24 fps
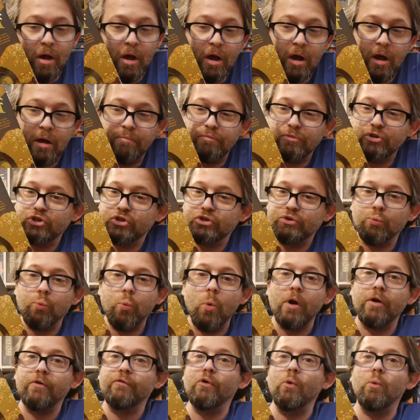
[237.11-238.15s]
Uh, just
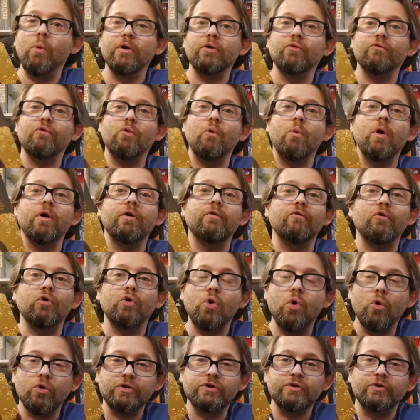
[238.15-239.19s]
wonderful, wonderful, wonderful.
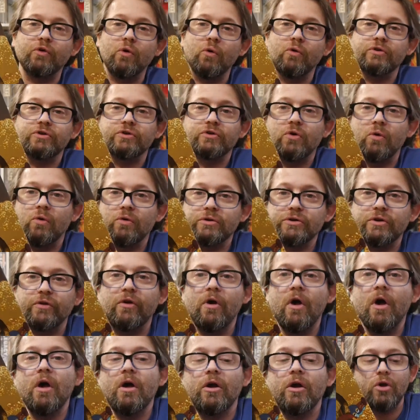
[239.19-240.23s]
Gorgeous, gorgeous, gorgeous.